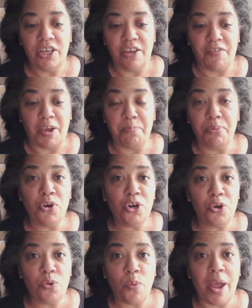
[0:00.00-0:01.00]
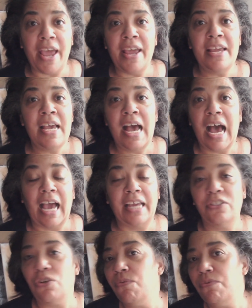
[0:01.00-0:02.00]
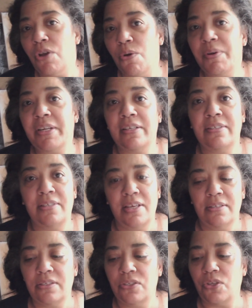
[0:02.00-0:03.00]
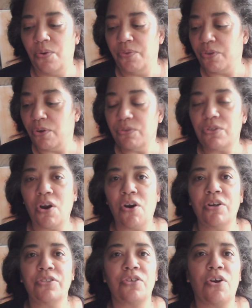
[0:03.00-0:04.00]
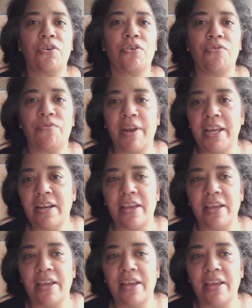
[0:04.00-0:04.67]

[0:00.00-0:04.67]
If I put it away, I don't know it exists. So those carts are great.